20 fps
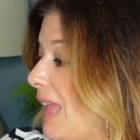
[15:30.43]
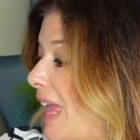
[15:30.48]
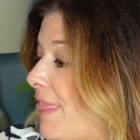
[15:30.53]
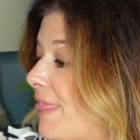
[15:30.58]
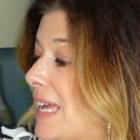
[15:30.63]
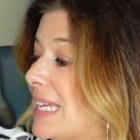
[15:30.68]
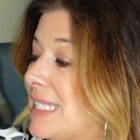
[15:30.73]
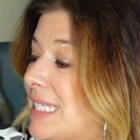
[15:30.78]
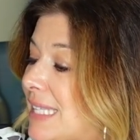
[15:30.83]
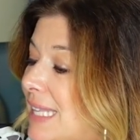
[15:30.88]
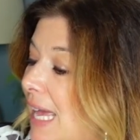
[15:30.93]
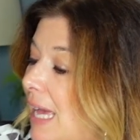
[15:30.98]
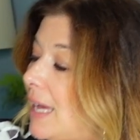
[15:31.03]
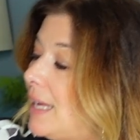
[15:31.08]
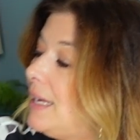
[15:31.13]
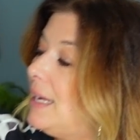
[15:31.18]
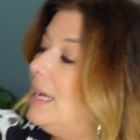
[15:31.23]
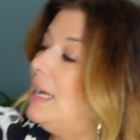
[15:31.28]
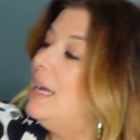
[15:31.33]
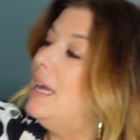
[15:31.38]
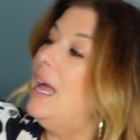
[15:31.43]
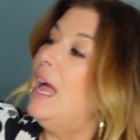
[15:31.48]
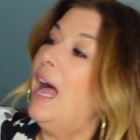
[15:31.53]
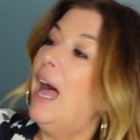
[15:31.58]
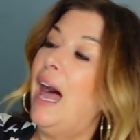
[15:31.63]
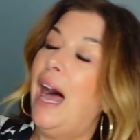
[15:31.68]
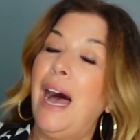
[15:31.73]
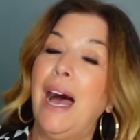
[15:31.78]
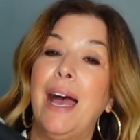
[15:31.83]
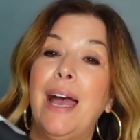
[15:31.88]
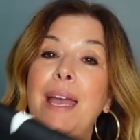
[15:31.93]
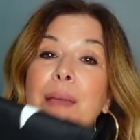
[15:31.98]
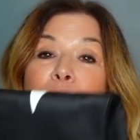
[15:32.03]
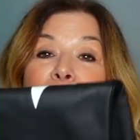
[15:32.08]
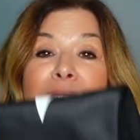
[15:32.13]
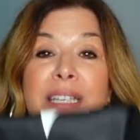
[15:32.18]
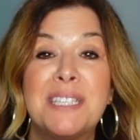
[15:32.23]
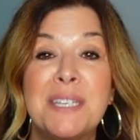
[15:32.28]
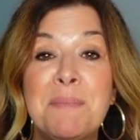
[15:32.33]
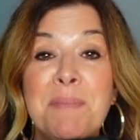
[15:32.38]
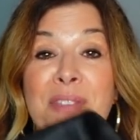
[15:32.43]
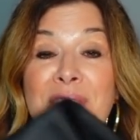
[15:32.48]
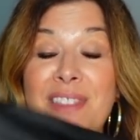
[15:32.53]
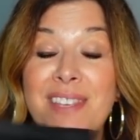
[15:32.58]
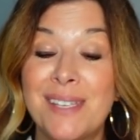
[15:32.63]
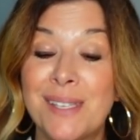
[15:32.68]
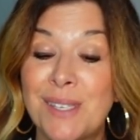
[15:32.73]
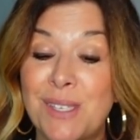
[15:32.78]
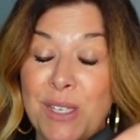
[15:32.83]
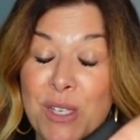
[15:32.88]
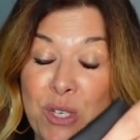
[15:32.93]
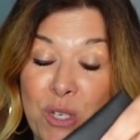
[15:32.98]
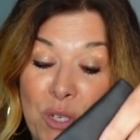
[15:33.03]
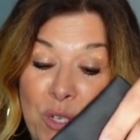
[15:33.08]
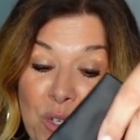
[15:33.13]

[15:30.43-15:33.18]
that's that. I picked up this